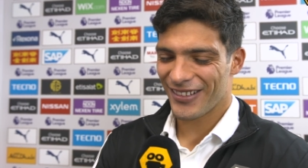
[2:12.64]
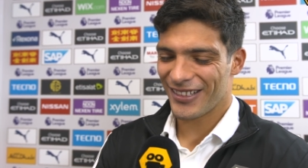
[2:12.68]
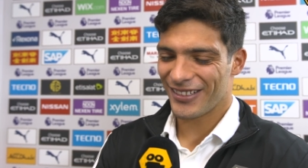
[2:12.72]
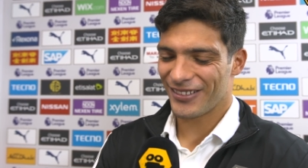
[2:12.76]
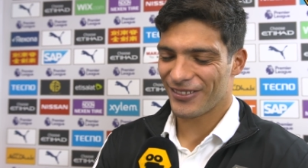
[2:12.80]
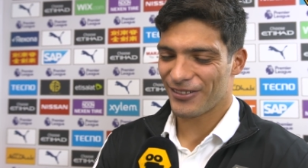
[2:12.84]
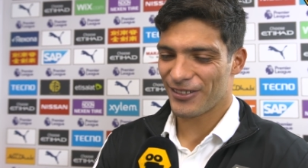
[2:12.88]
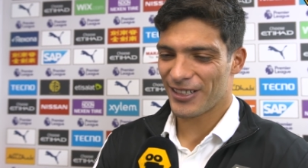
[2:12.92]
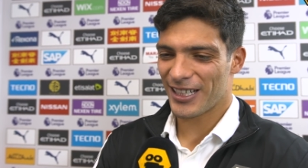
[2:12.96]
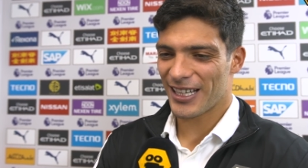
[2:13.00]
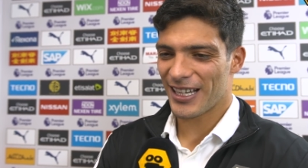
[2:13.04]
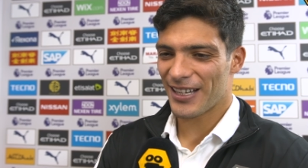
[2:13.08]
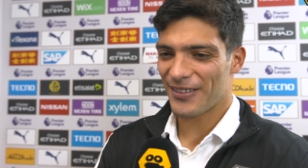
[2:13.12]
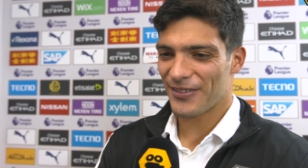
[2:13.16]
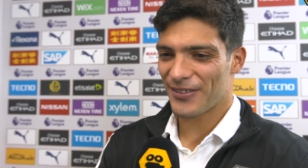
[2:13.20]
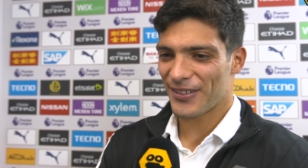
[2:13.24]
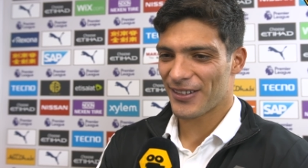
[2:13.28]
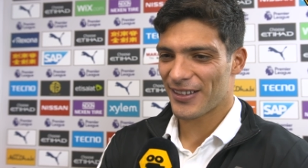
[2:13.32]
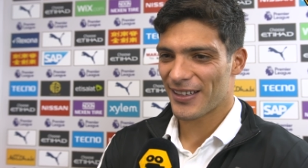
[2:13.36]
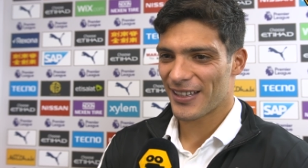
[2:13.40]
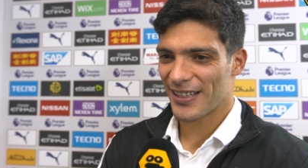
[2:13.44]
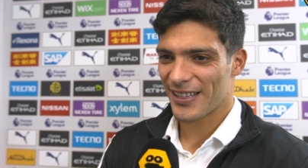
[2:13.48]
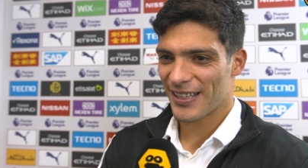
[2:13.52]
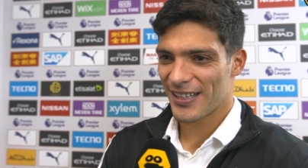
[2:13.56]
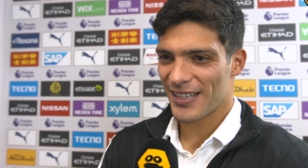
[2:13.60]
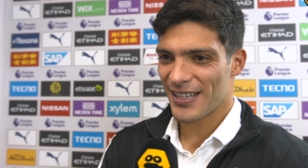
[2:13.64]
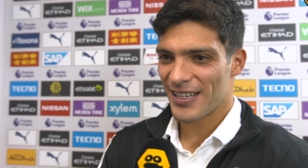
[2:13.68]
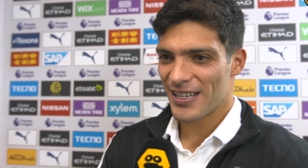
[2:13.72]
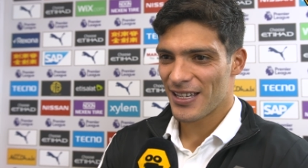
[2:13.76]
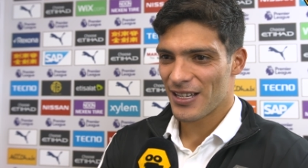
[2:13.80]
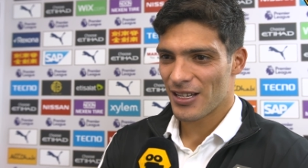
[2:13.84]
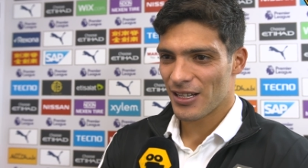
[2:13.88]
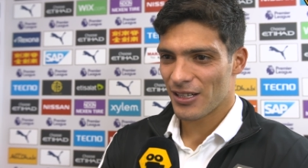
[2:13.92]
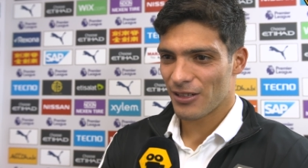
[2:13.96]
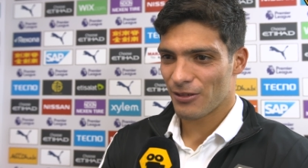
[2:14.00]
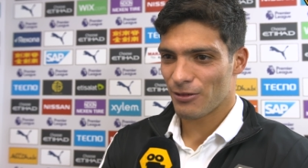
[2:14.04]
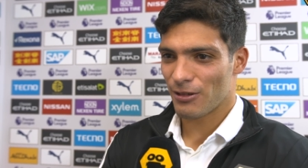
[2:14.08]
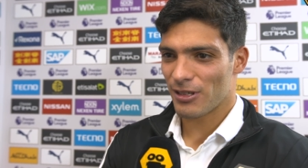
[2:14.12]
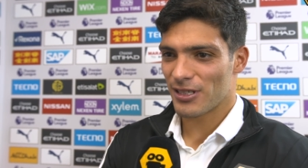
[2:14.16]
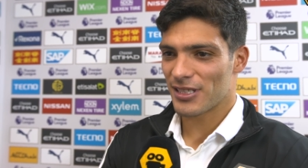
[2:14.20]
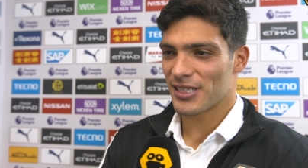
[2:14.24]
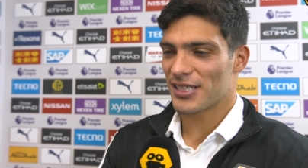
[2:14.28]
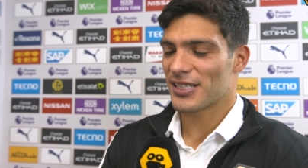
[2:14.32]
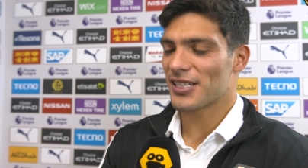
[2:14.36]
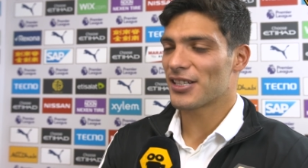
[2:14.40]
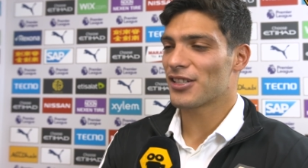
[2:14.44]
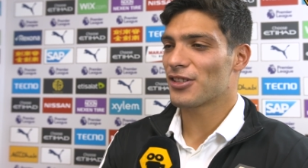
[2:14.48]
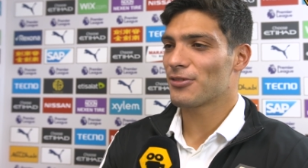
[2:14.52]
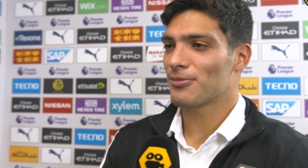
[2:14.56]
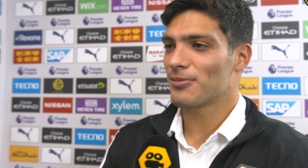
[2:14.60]
well, we have well
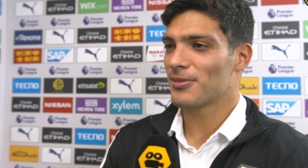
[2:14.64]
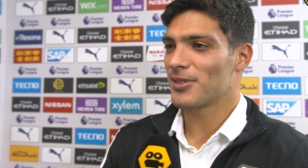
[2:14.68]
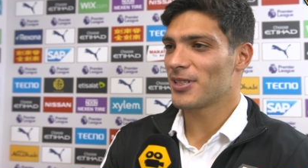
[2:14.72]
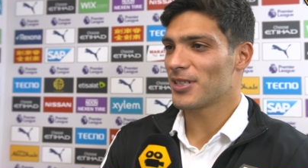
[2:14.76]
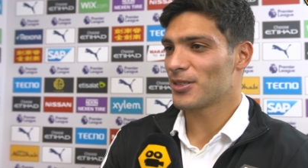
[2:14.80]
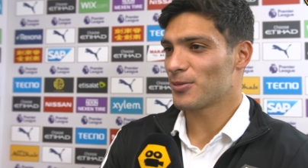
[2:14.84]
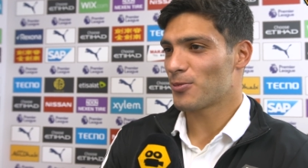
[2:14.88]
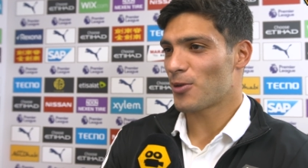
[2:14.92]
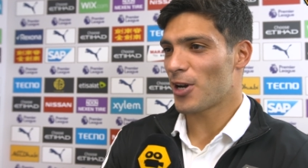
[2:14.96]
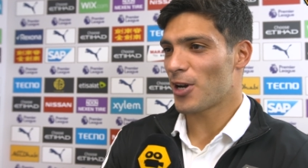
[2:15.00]
deserved this